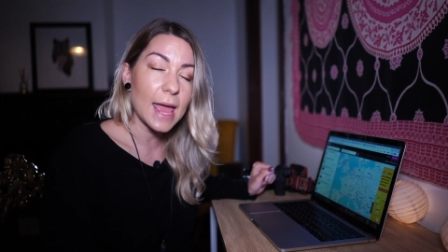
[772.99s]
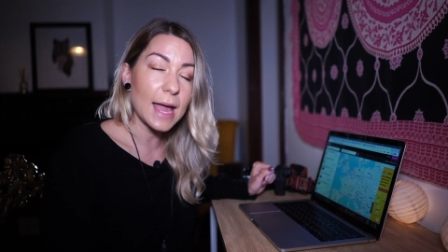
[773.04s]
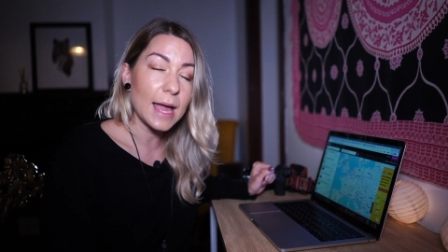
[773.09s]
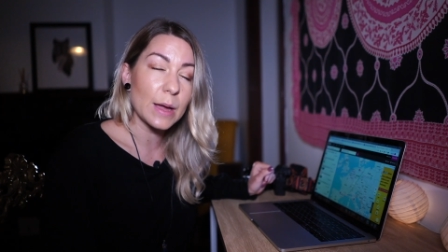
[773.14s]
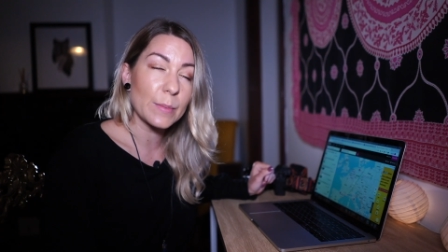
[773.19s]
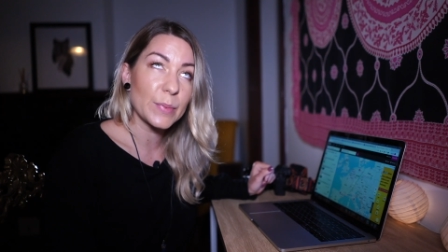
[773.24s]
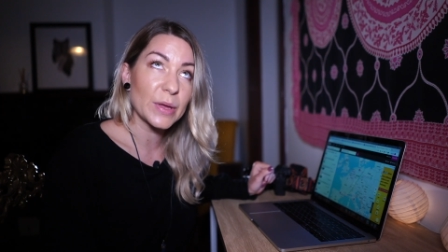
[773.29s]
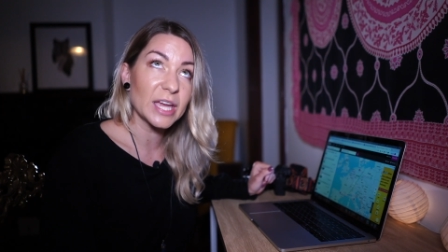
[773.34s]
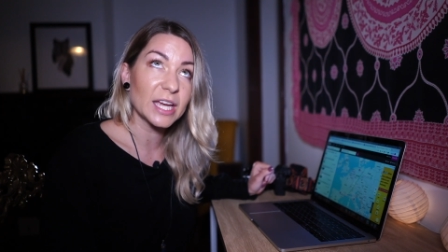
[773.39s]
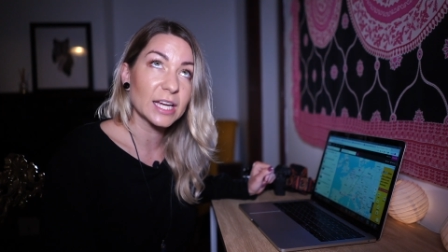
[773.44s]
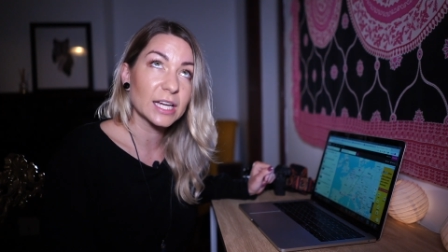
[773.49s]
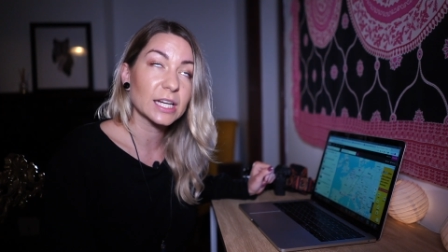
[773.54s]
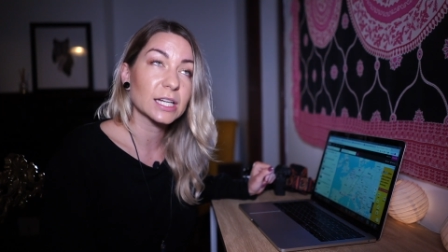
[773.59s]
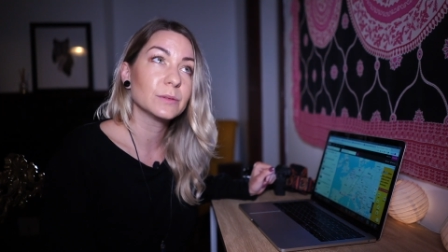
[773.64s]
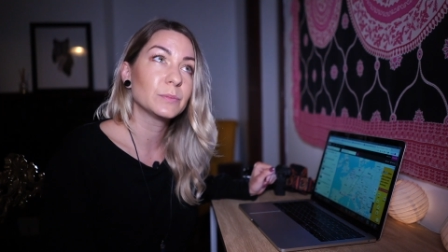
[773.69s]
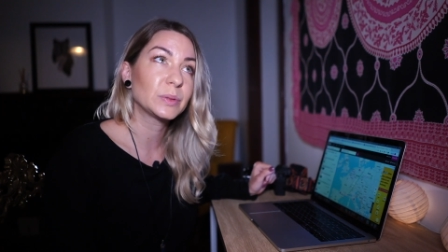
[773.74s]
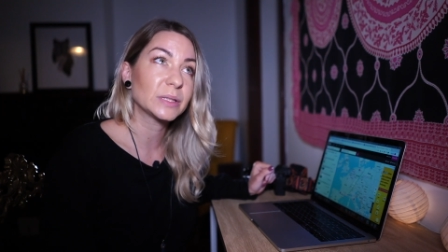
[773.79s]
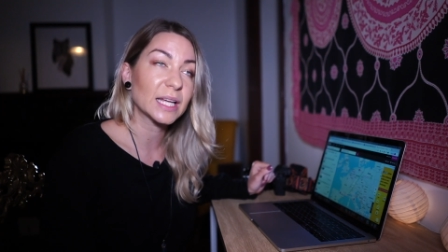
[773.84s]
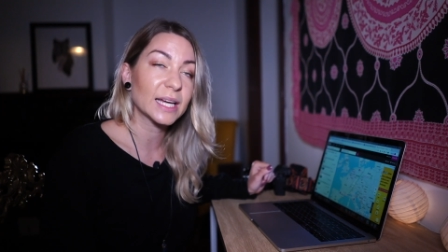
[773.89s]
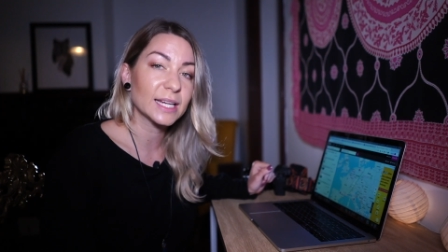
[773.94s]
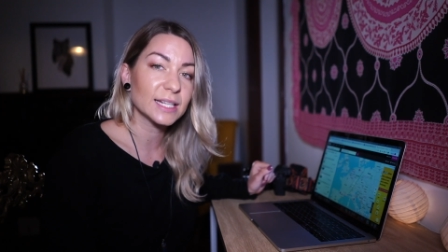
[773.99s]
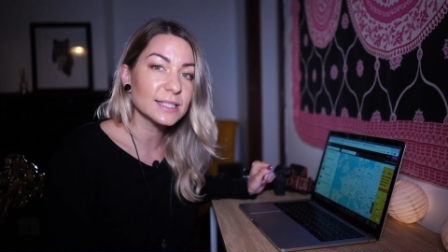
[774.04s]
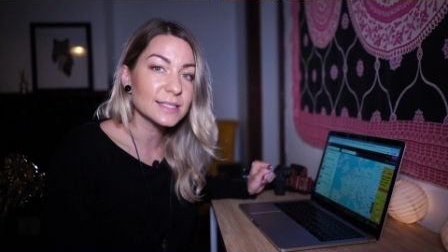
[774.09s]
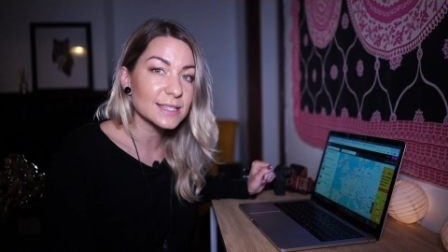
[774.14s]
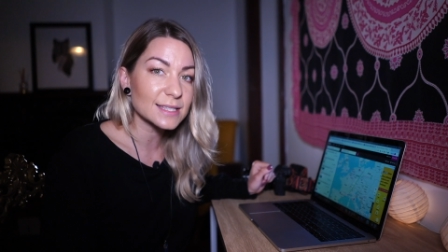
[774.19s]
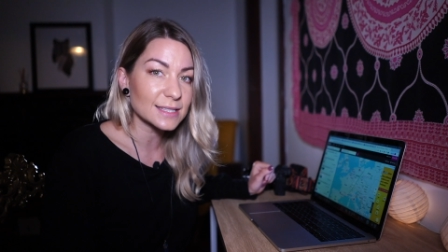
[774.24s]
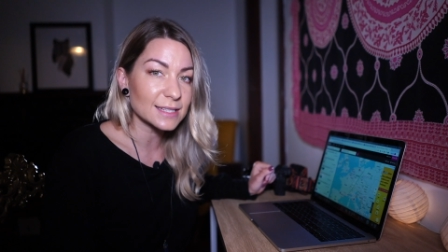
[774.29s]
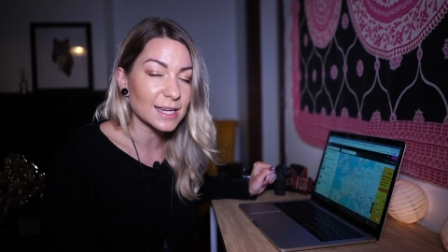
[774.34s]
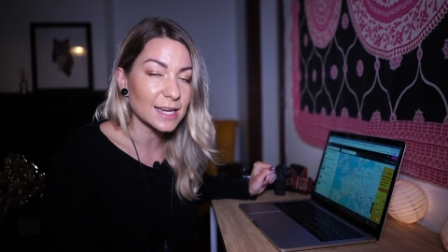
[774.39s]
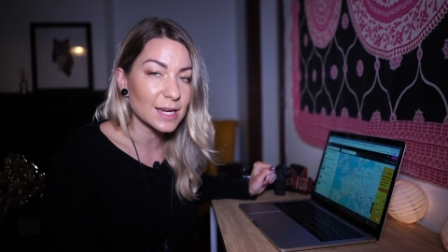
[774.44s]
epic plane
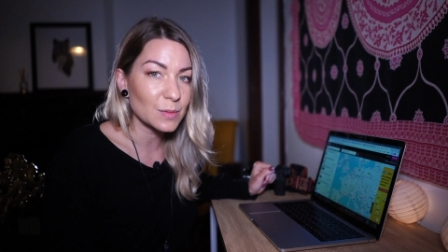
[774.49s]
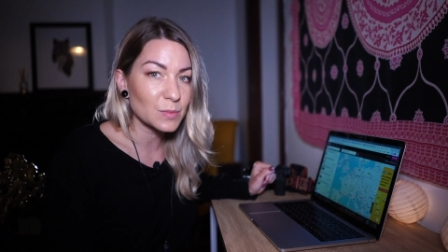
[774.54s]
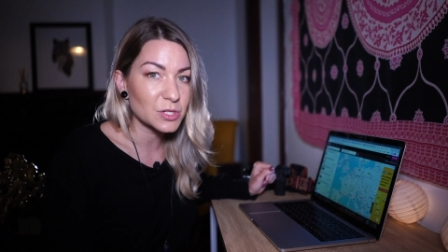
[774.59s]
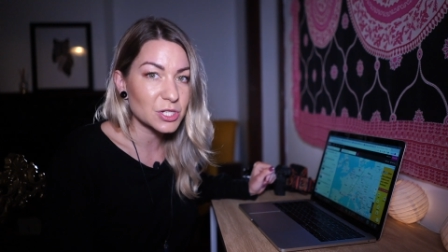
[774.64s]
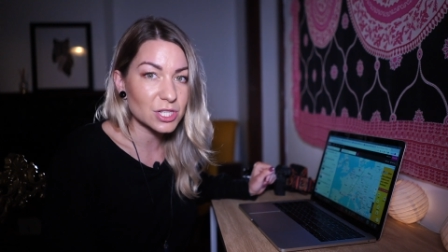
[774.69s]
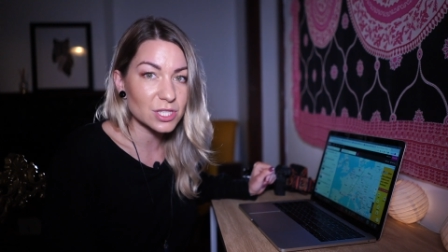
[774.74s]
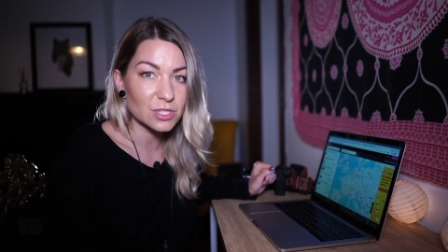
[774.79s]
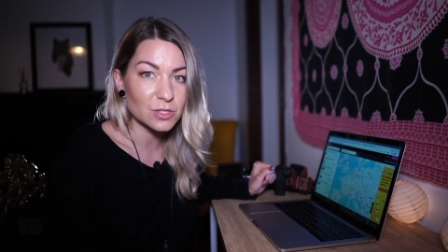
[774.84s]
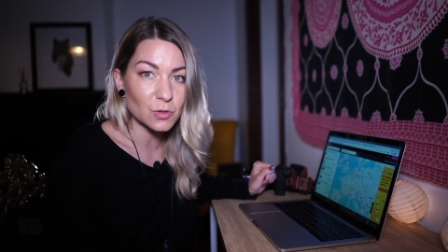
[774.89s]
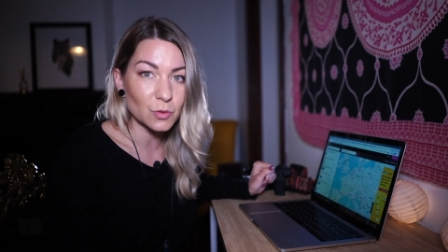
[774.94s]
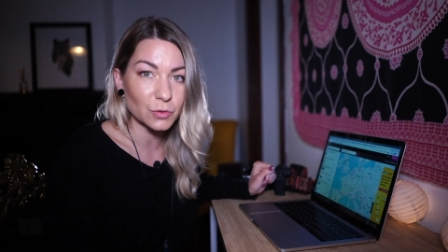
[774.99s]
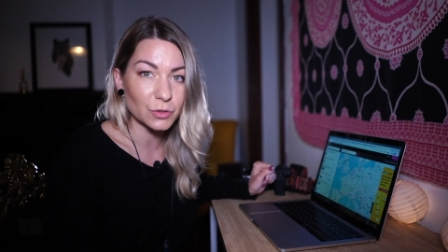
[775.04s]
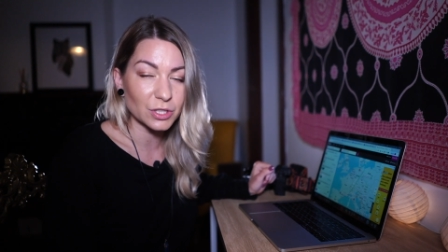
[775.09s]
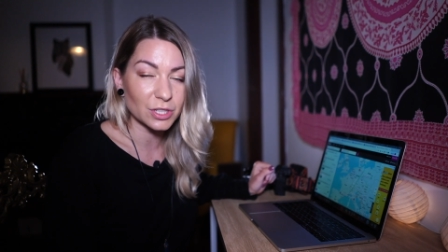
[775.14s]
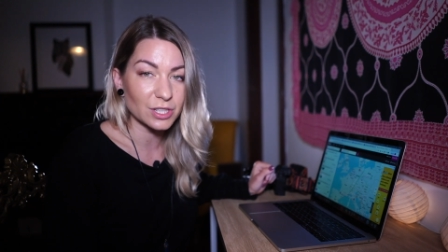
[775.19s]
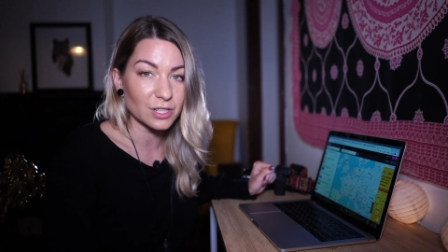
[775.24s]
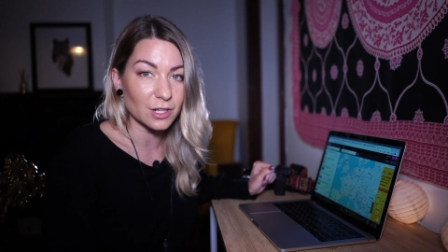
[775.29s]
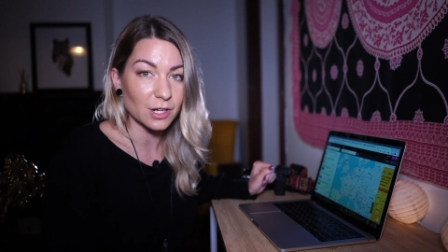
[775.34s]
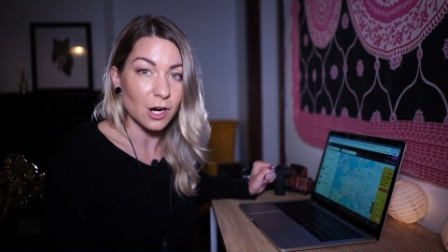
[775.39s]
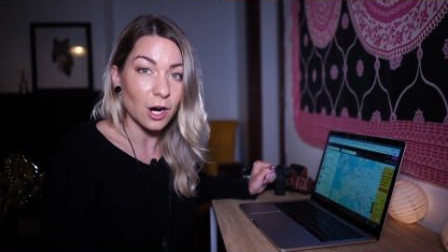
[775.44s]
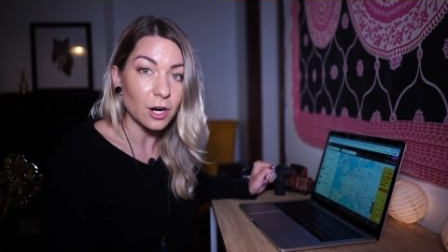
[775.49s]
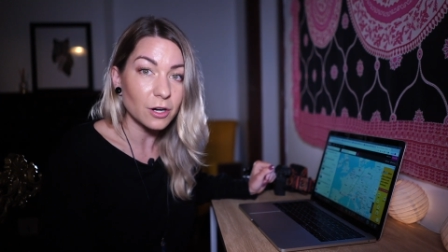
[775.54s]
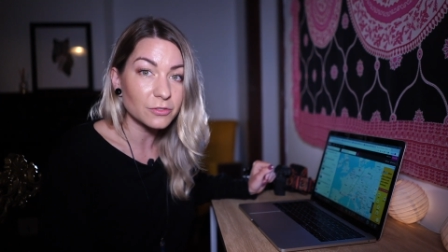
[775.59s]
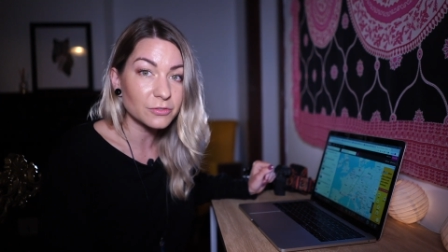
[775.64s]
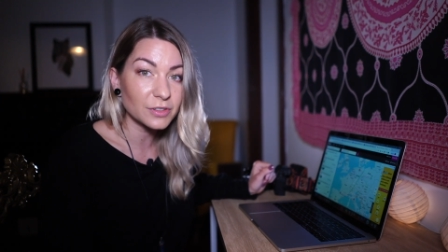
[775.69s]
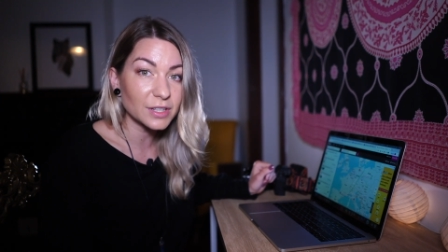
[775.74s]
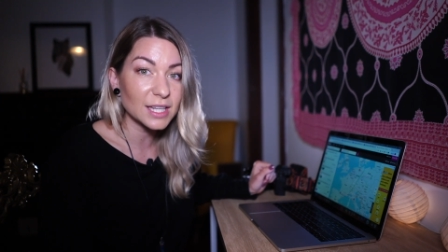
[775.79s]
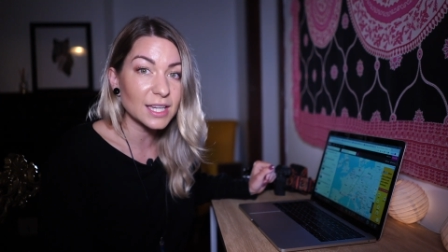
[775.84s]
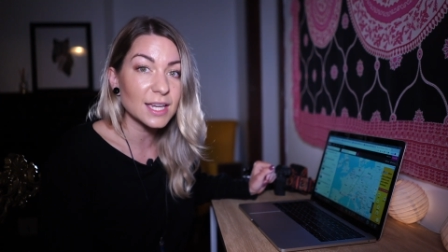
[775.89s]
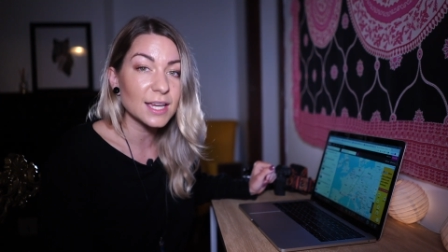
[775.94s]
sleep, just ordered a
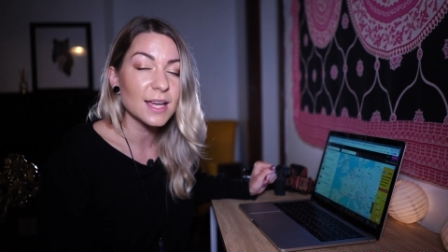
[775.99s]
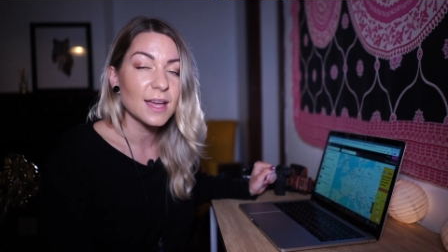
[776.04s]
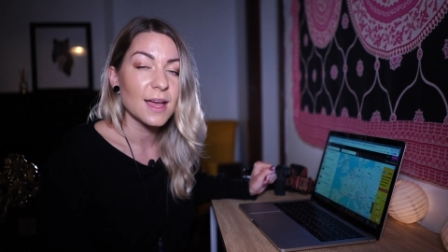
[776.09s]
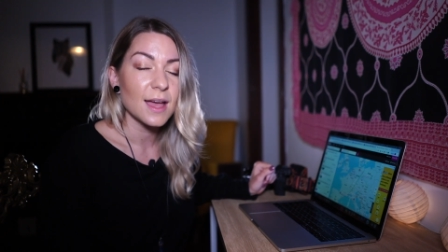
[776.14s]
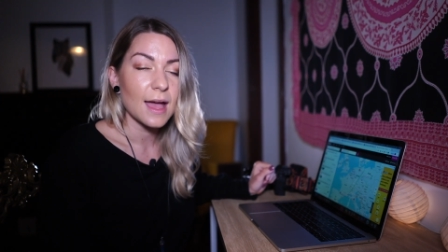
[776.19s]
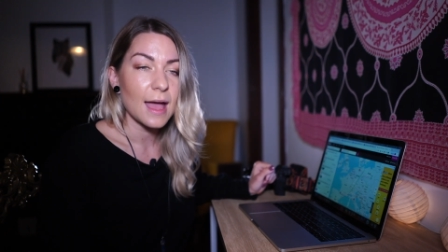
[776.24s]
coffee,